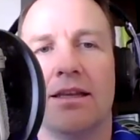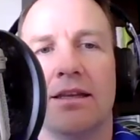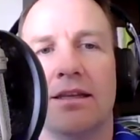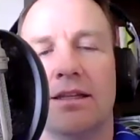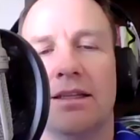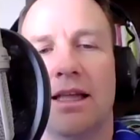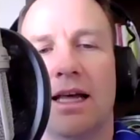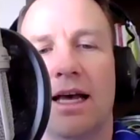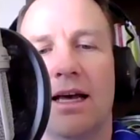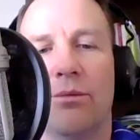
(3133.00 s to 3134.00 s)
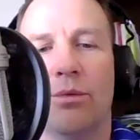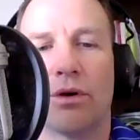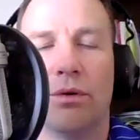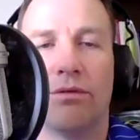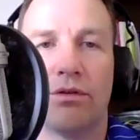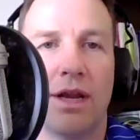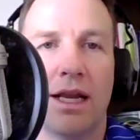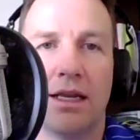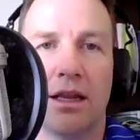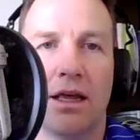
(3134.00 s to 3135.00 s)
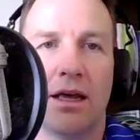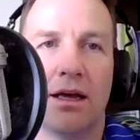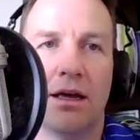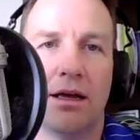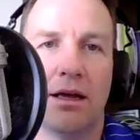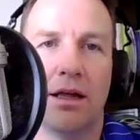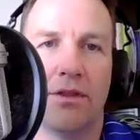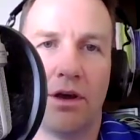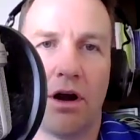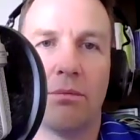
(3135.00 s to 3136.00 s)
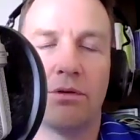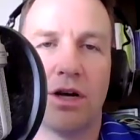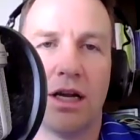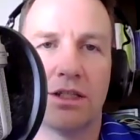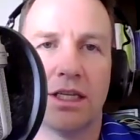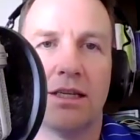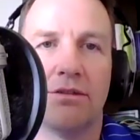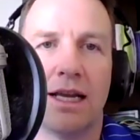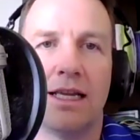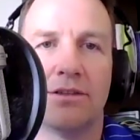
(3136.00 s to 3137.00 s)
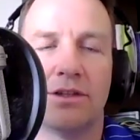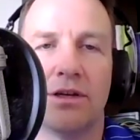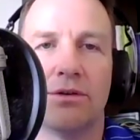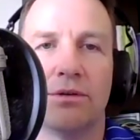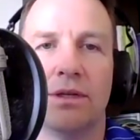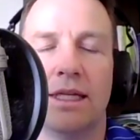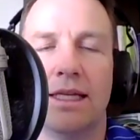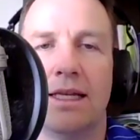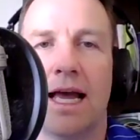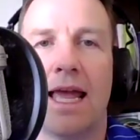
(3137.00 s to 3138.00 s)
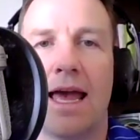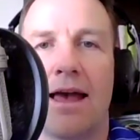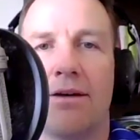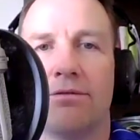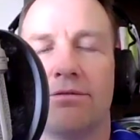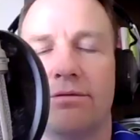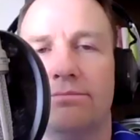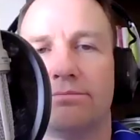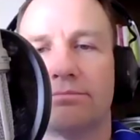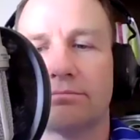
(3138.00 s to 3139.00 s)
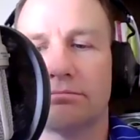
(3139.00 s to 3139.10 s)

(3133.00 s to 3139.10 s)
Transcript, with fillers: then uh, we have created uh, uh, the arbitrage again, right? So I have,